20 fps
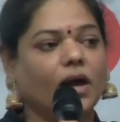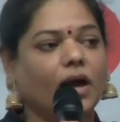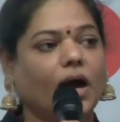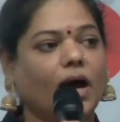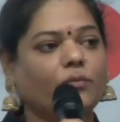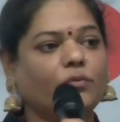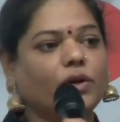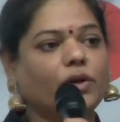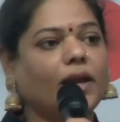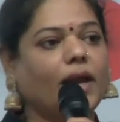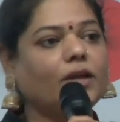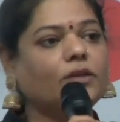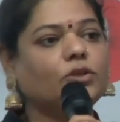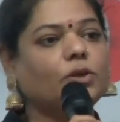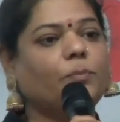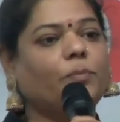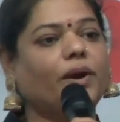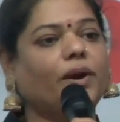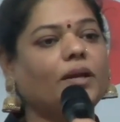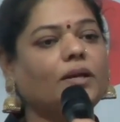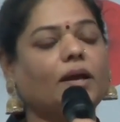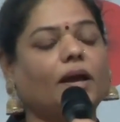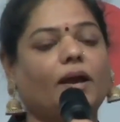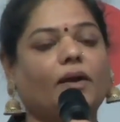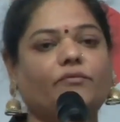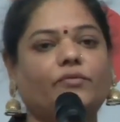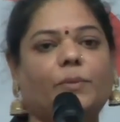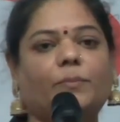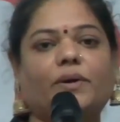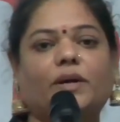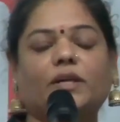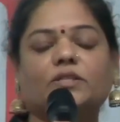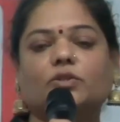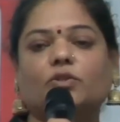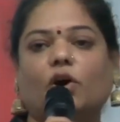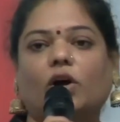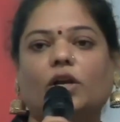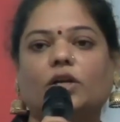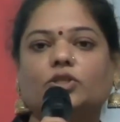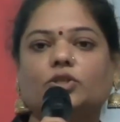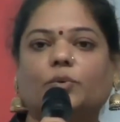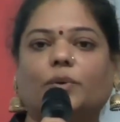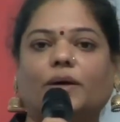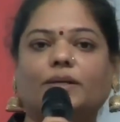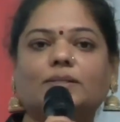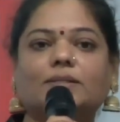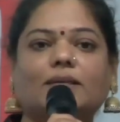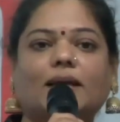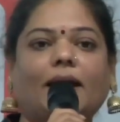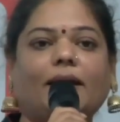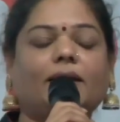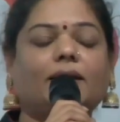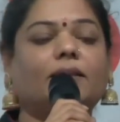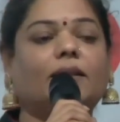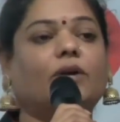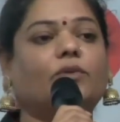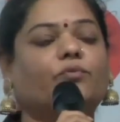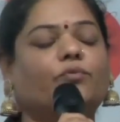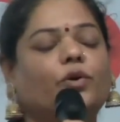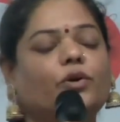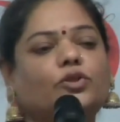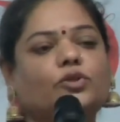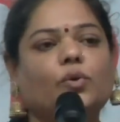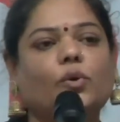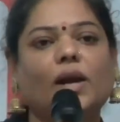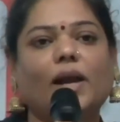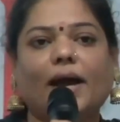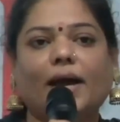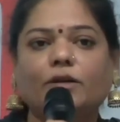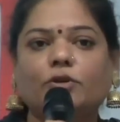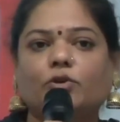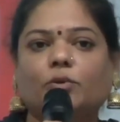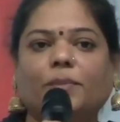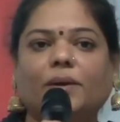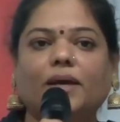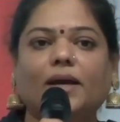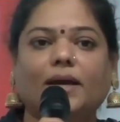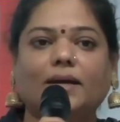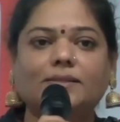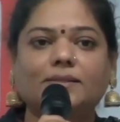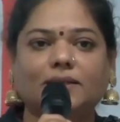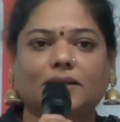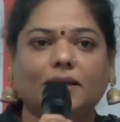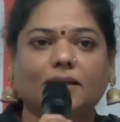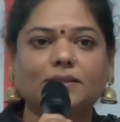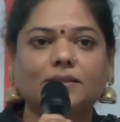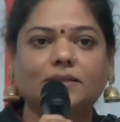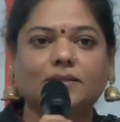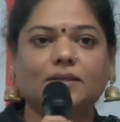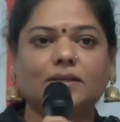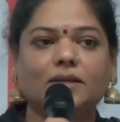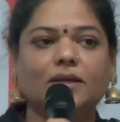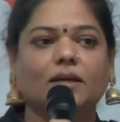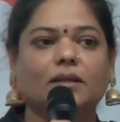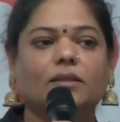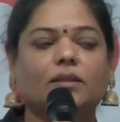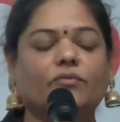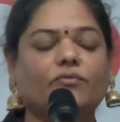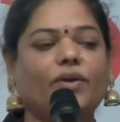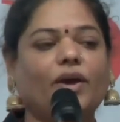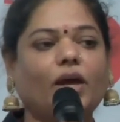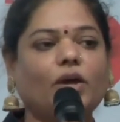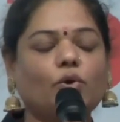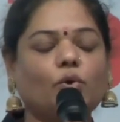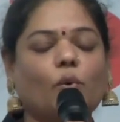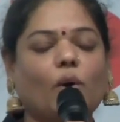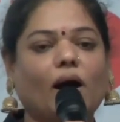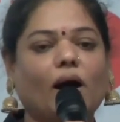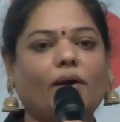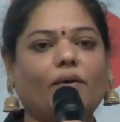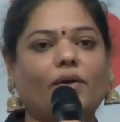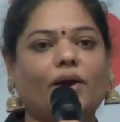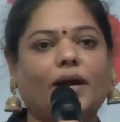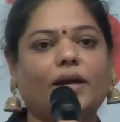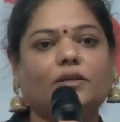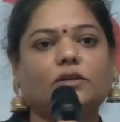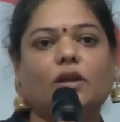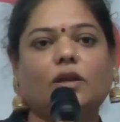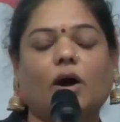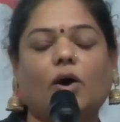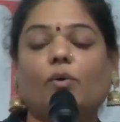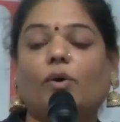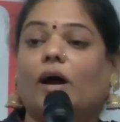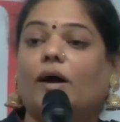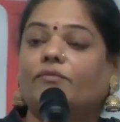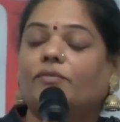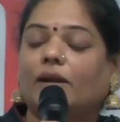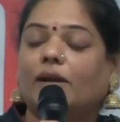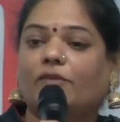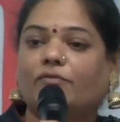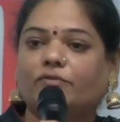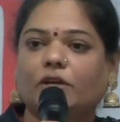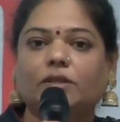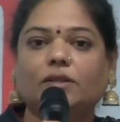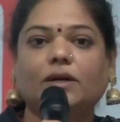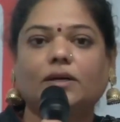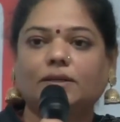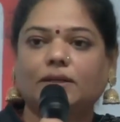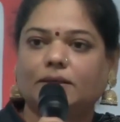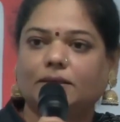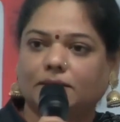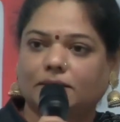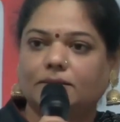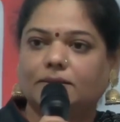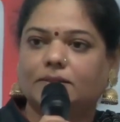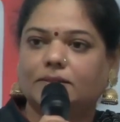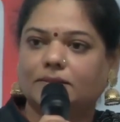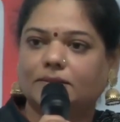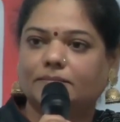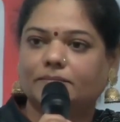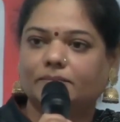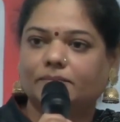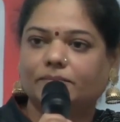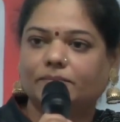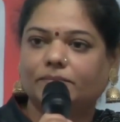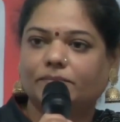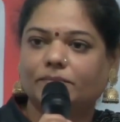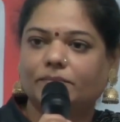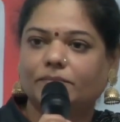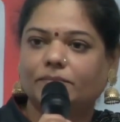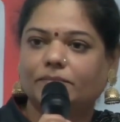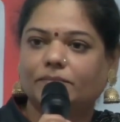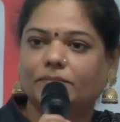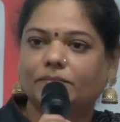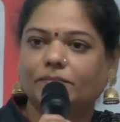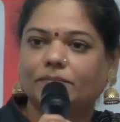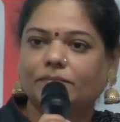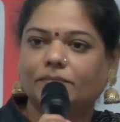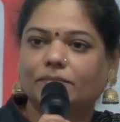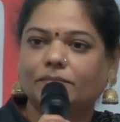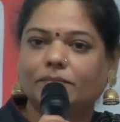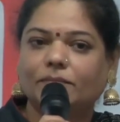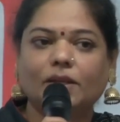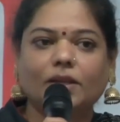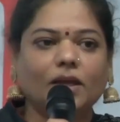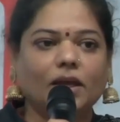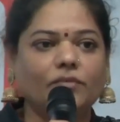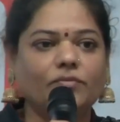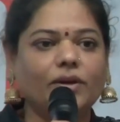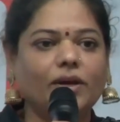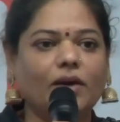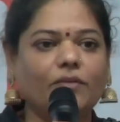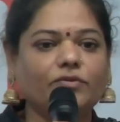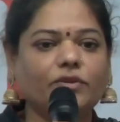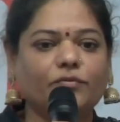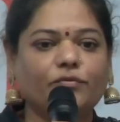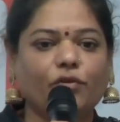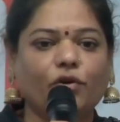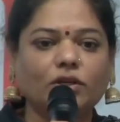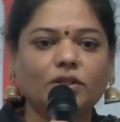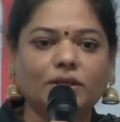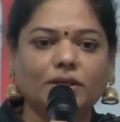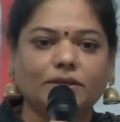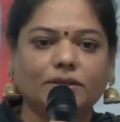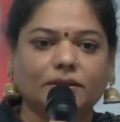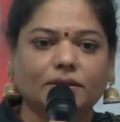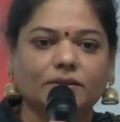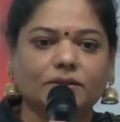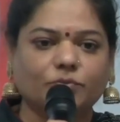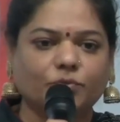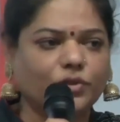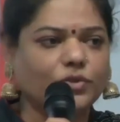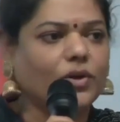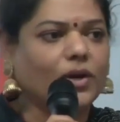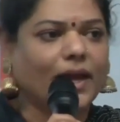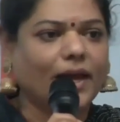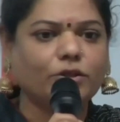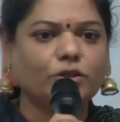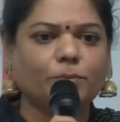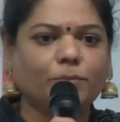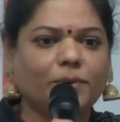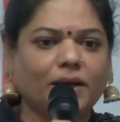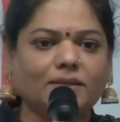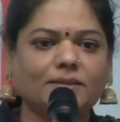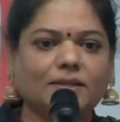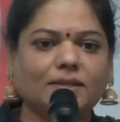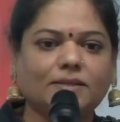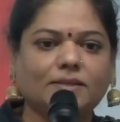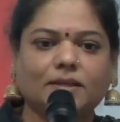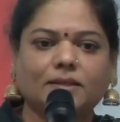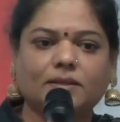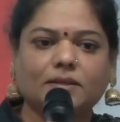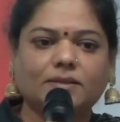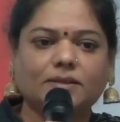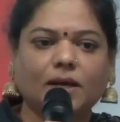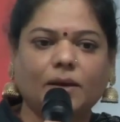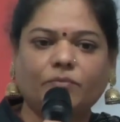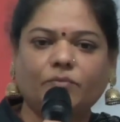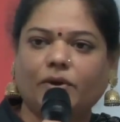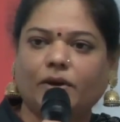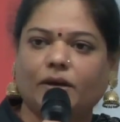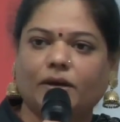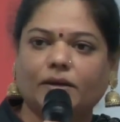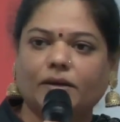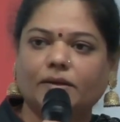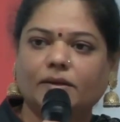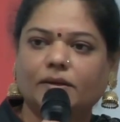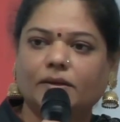I would like to bring everybody's knowledge to understanding that would you like to be assessed the way you are right now, even after 30 years? Even after 40 years? Would you like to be assessed in the same way?